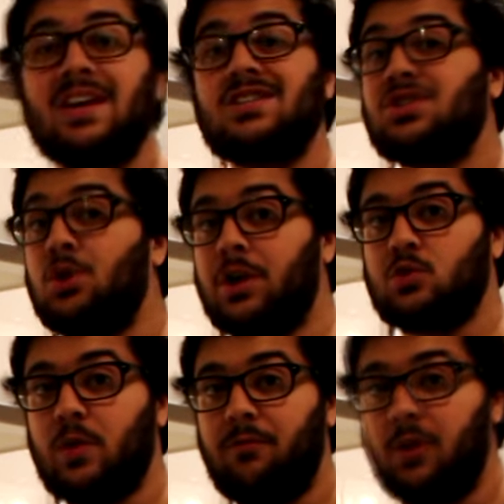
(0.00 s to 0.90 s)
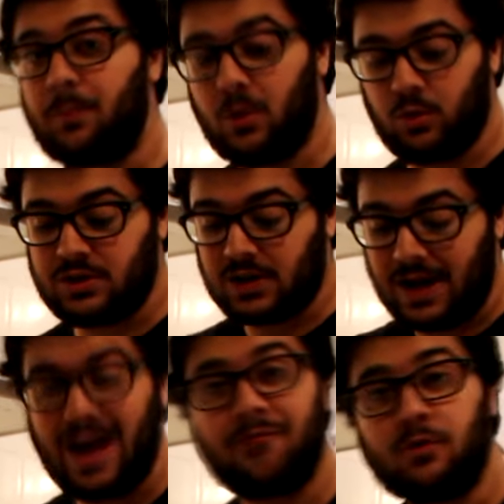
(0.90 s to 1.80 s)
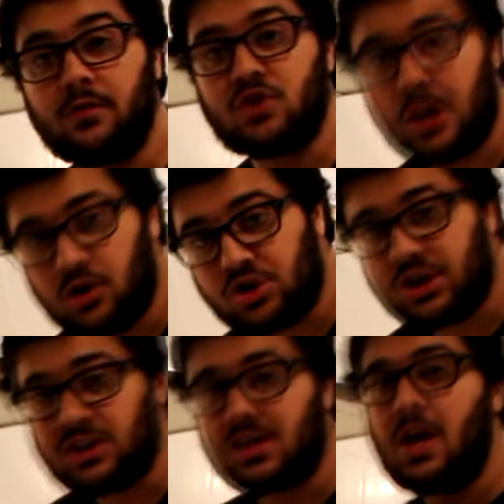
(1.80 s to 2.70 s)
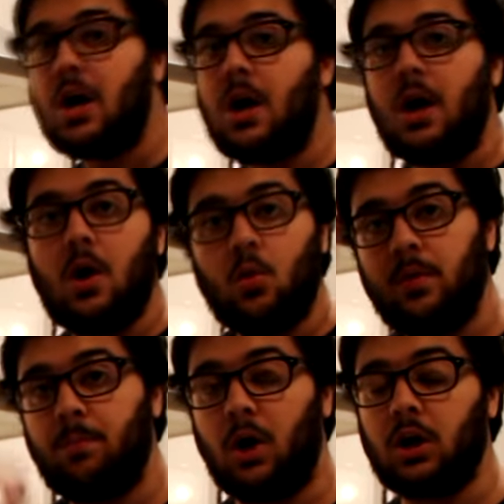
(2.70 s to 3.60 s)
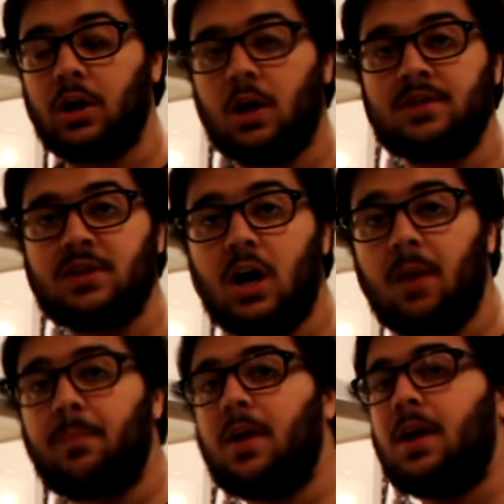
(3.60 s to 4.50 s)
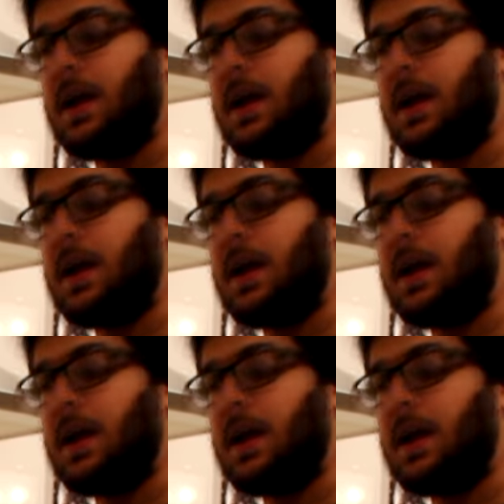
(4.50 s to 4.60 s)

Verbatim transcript: As soon as we flip it, we take a handful of cheddar cheese, we ball it on top,